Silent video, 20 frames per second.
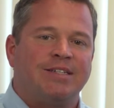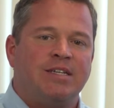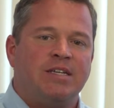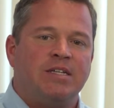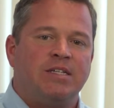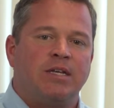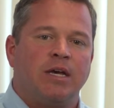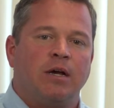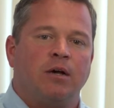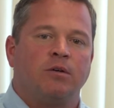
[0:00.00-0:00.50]

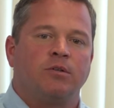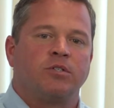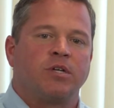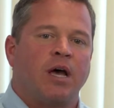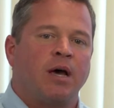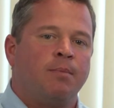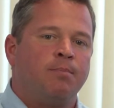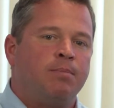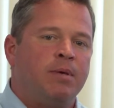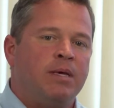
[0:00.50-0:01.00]
details
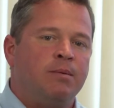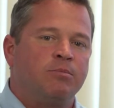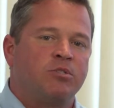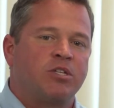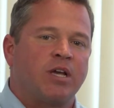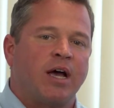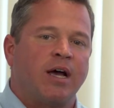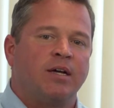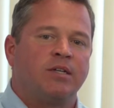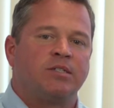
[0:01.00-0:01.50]
on beam
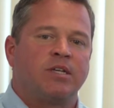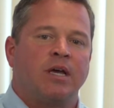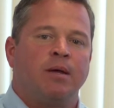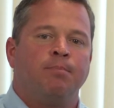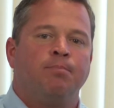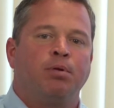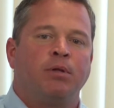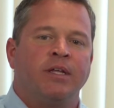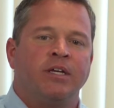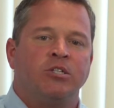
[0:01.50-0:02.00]
size
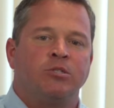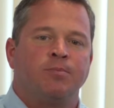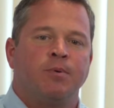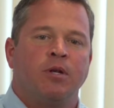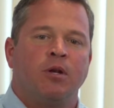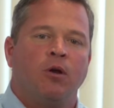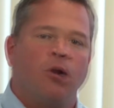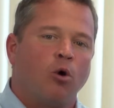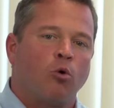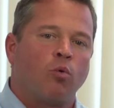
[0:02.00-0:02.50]
and
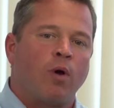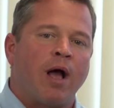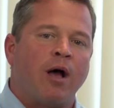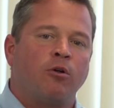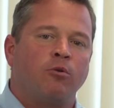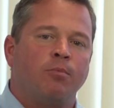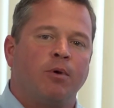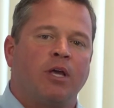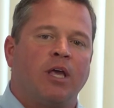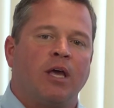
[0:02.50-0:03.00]
placement
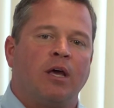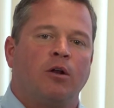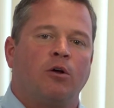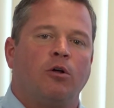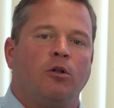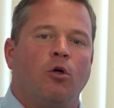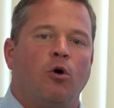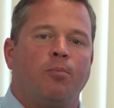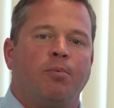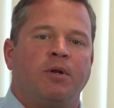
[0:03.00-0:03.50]
around
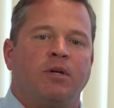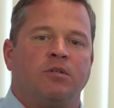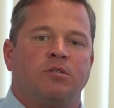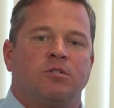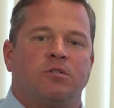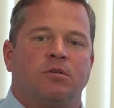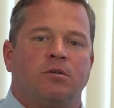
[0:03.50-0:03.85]
mechanical openings.